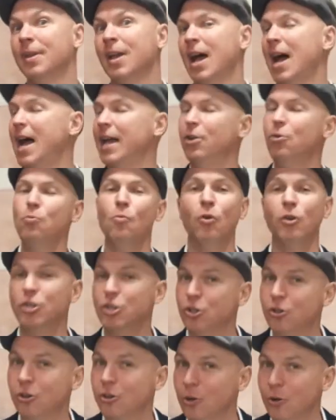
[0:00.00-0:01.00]
I don't want
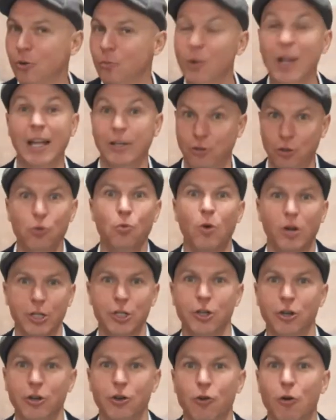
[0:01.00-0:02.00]
you to do it, well I do want
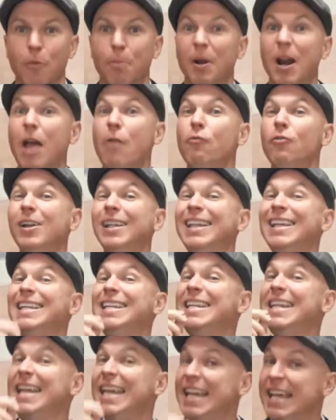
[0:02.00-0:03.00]
you to do it, but I really
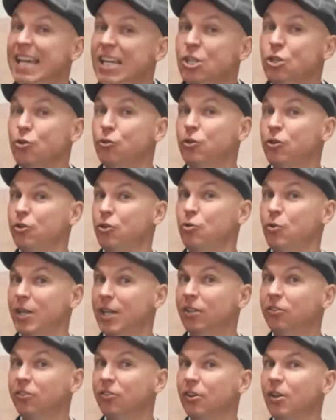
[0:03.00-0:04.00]
need you to do
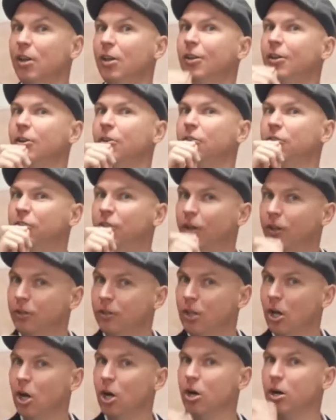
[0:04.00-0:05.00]
this to
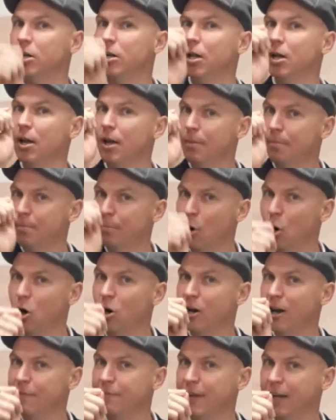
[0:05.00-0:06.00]
learn more
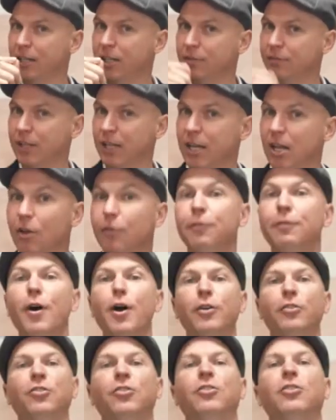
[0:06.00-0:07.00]
effectively.
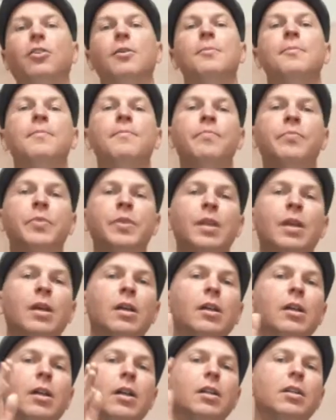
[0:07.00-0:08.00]
First,
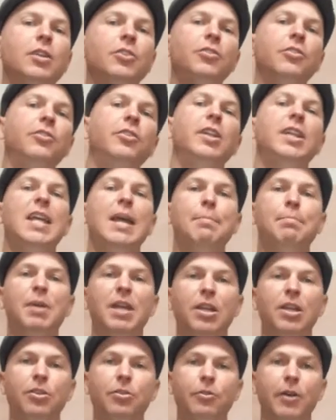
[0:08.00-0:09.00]
listen to the
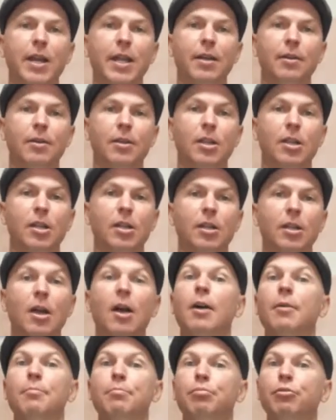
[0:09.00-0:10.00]
MP3.
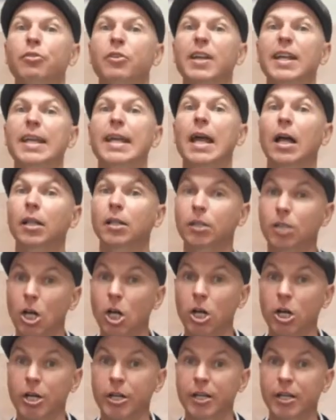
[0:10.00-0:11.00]

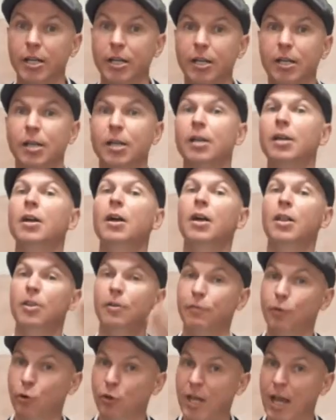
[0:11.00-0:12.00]
Pre-learn the
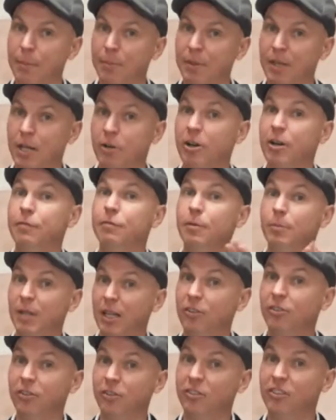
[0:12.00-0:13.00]
vocabulary from
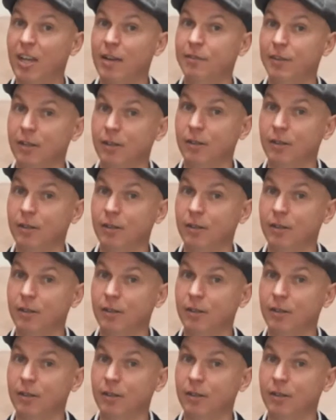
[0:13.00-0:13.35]
lesson 7.